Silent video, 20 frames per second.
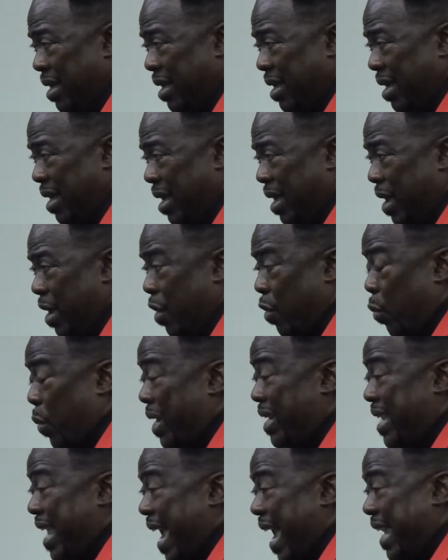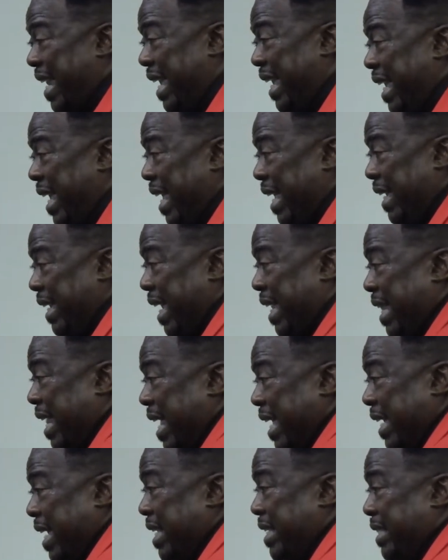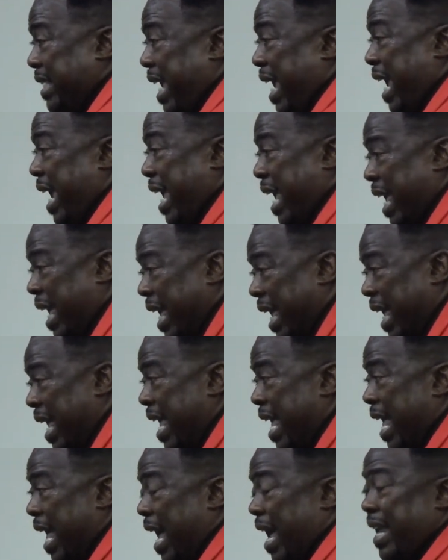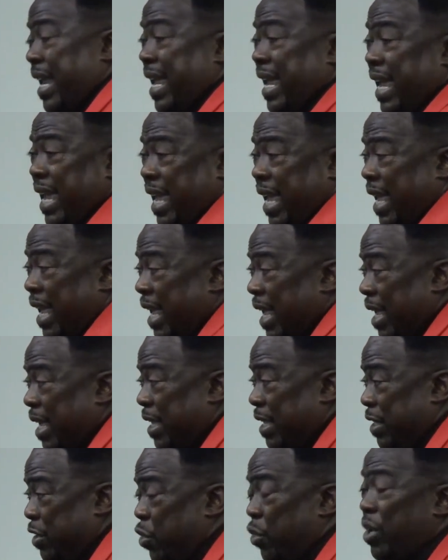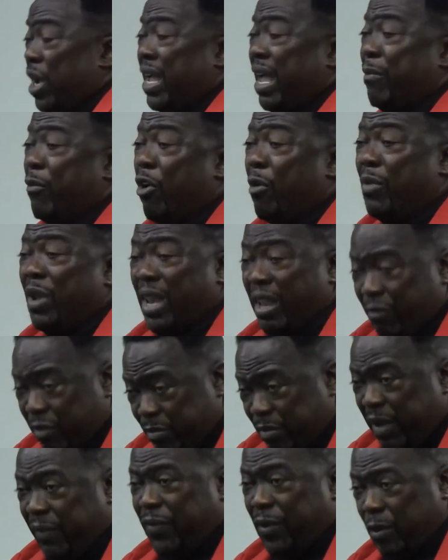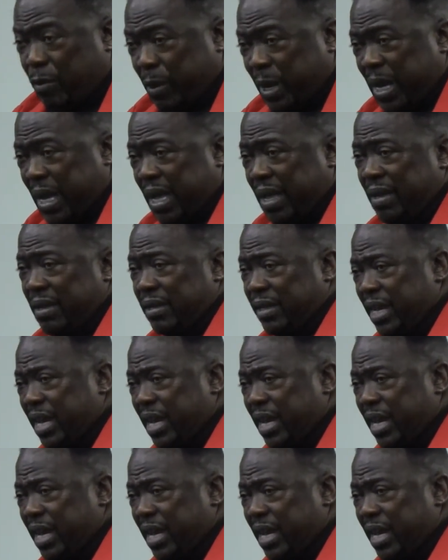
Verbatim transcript: Amen. With Daddy can, can say, honey, you can come home and live with me for a while.